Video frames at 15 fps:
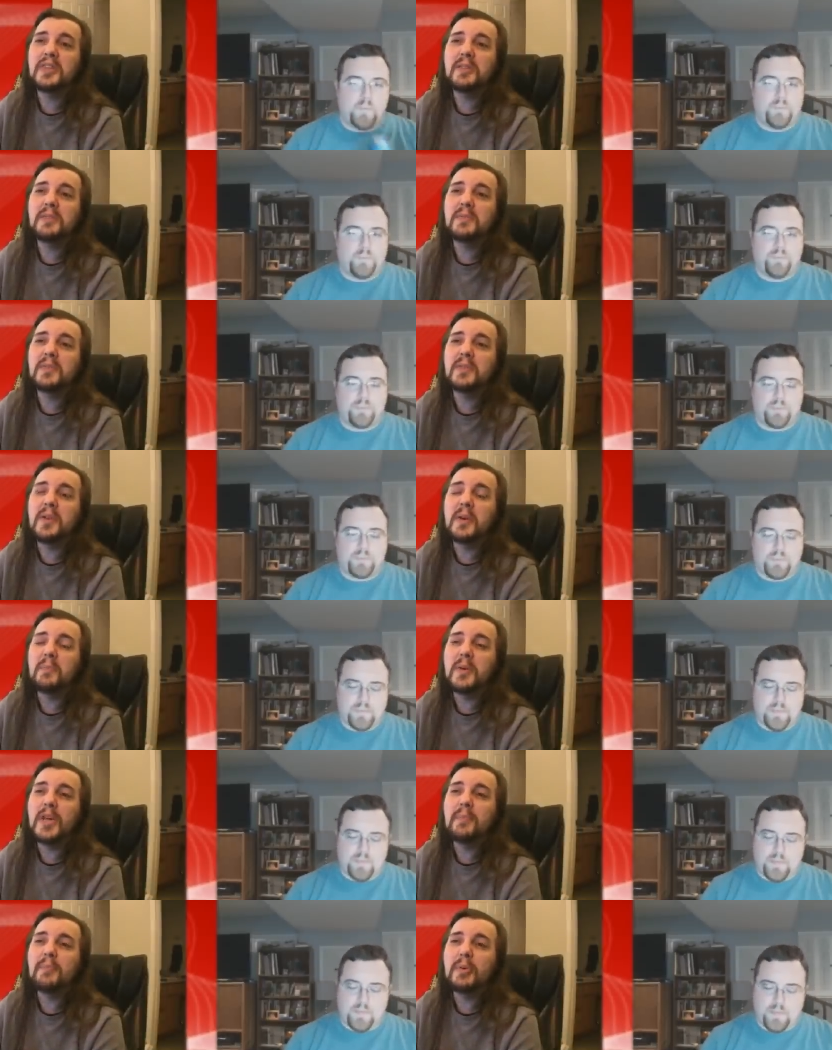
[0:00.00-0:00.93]

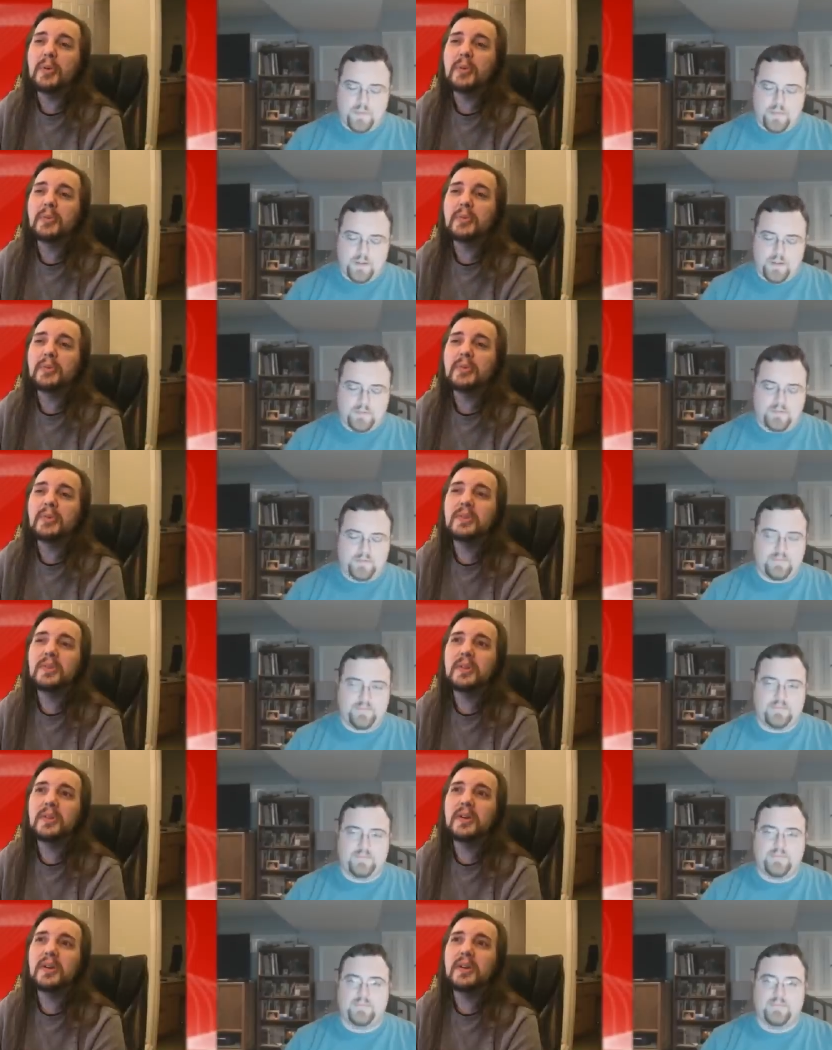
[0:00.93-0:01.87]
Speaker 1: some people
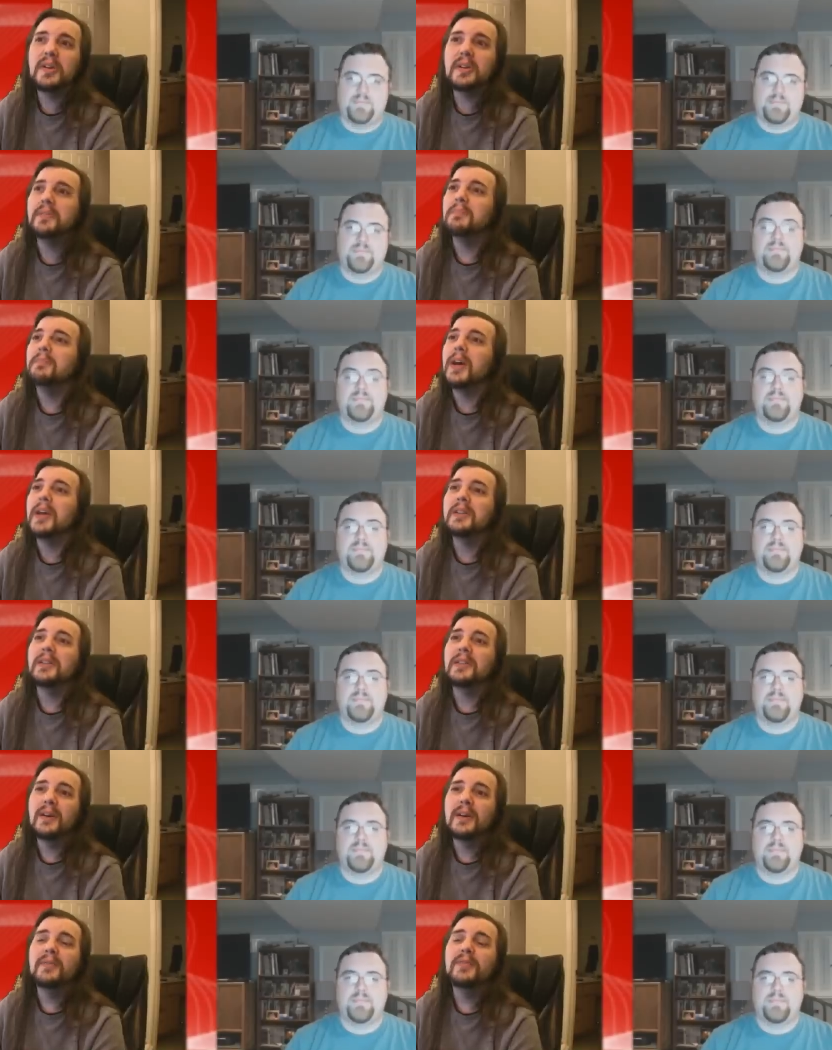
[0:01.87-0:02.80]
uh,
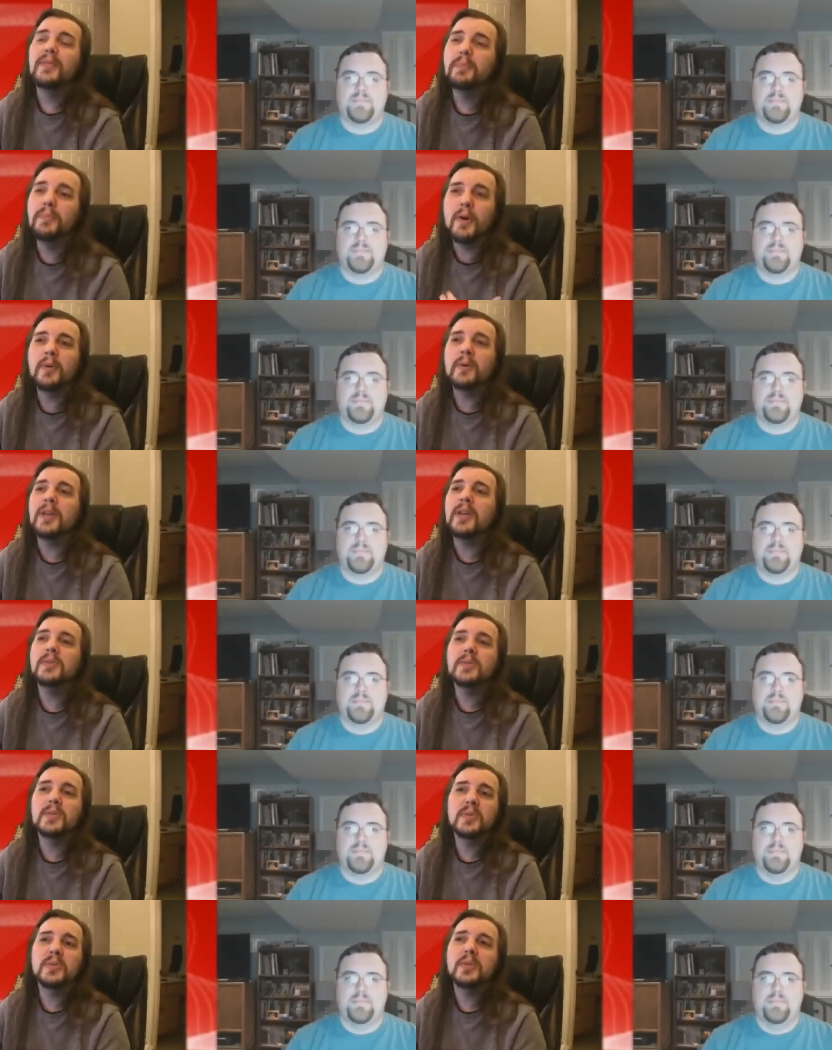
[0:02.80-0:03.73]
might love the
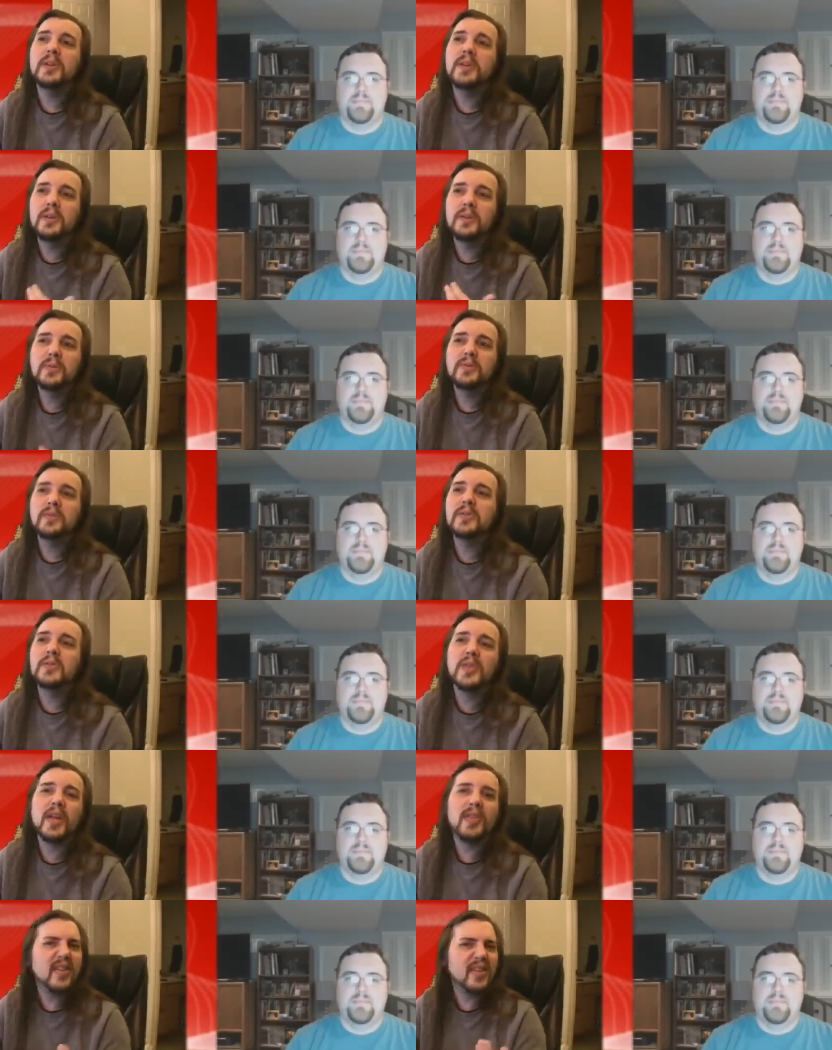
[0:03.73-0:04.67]
ponies. You know,
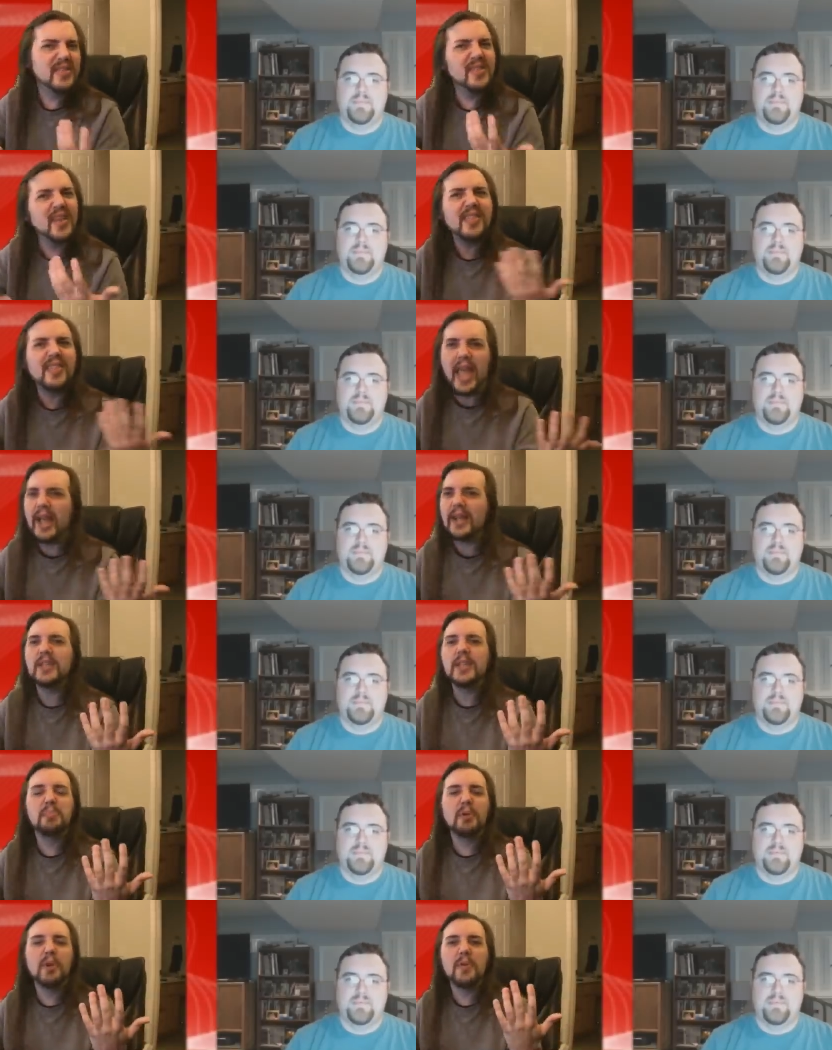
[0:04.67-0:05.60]
this is I think it's like the
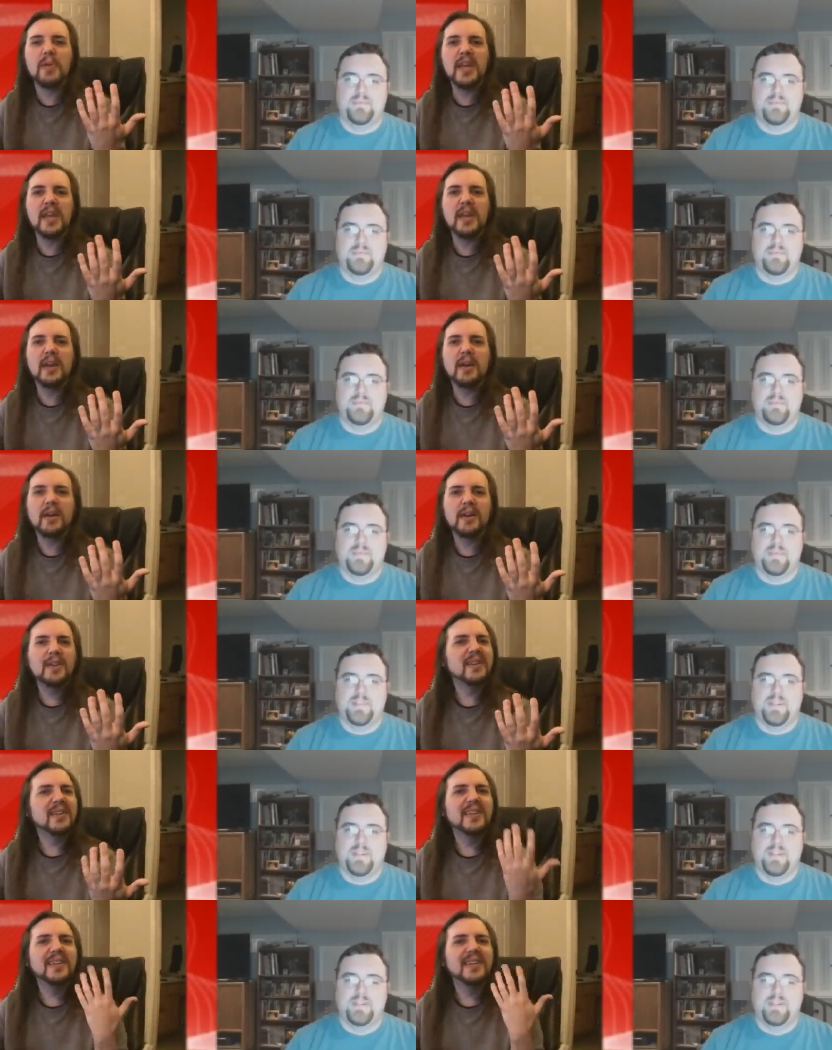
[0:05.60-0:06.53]
anti brony here.
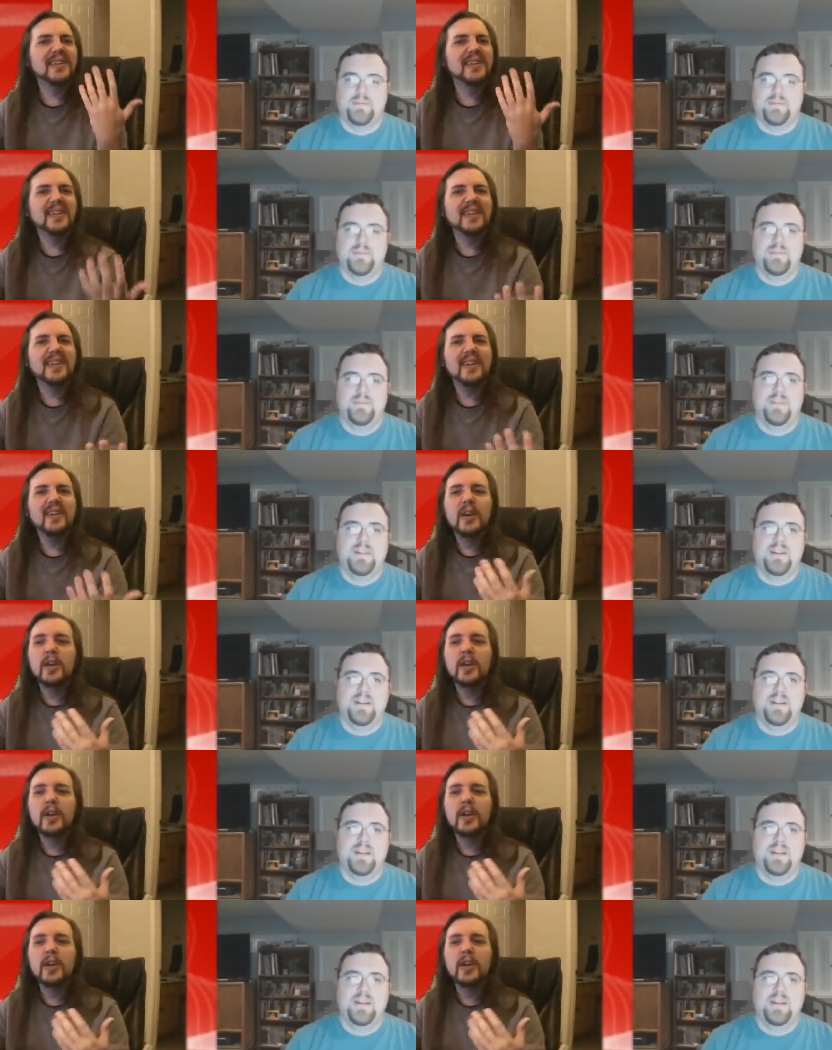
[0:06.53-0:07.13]
You know,